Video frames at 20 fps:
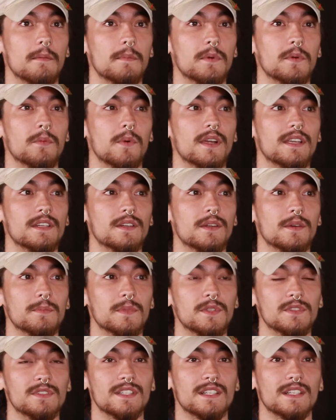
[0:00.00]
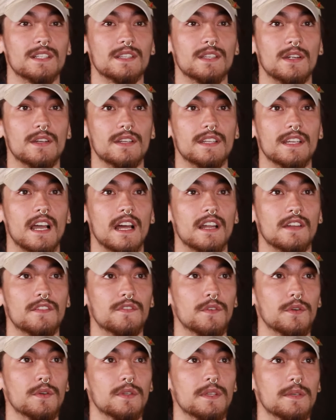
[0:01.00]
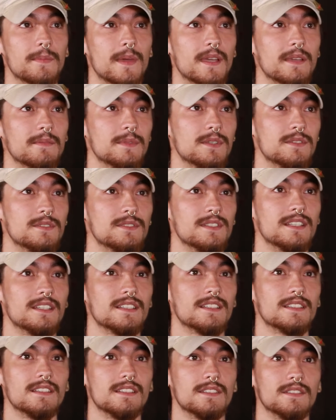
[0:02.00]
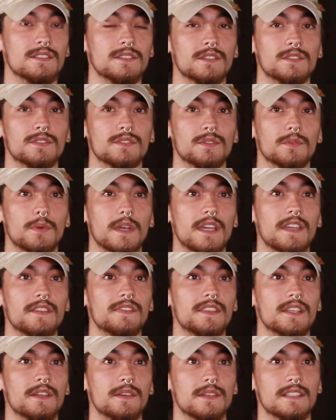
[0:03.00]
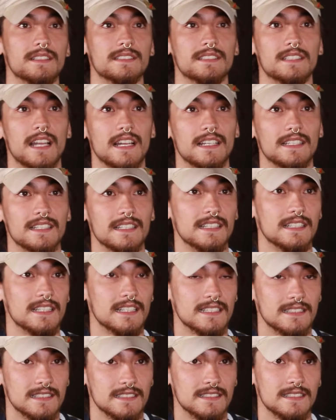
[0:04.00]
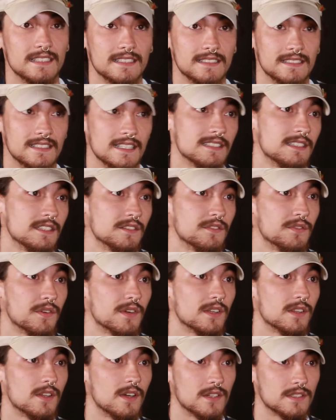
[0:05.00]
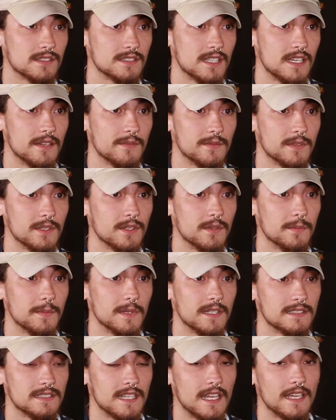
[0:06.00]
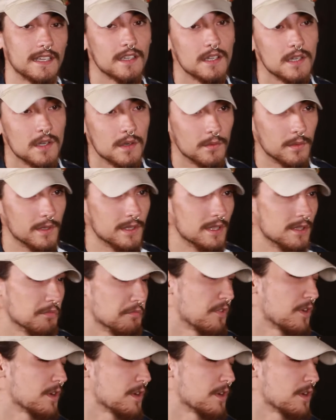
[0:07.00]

I've been working on music and learning how to fully make music. Right. You know, so Wave Theory is an idea that has existed for a long time, you know, but it's like when the